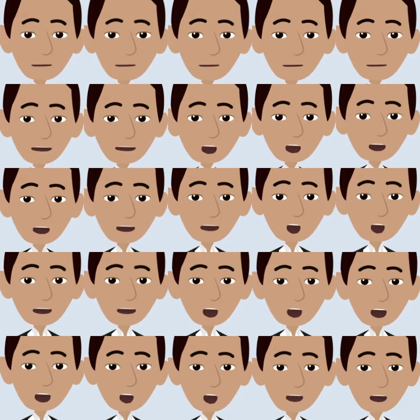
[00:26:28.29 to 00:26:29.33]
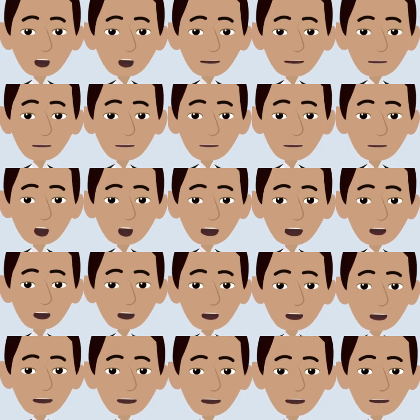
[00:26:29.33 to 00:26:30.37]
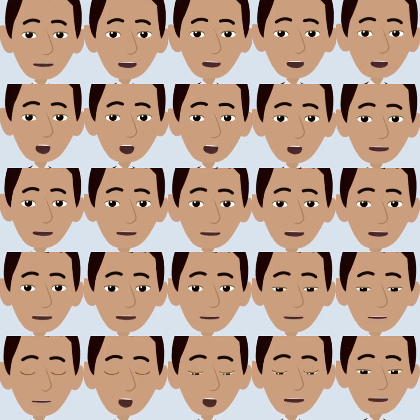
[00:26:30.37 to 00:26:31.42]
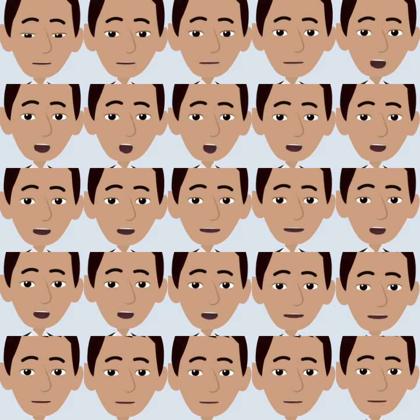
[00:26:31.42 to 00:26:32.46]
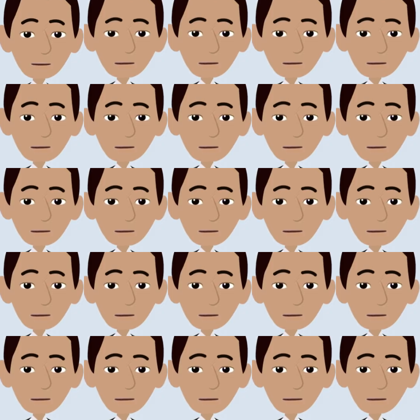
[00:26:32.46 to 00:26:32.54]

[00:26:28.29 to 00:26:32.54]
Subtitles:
through denial, rather than acknowledging and transforming them,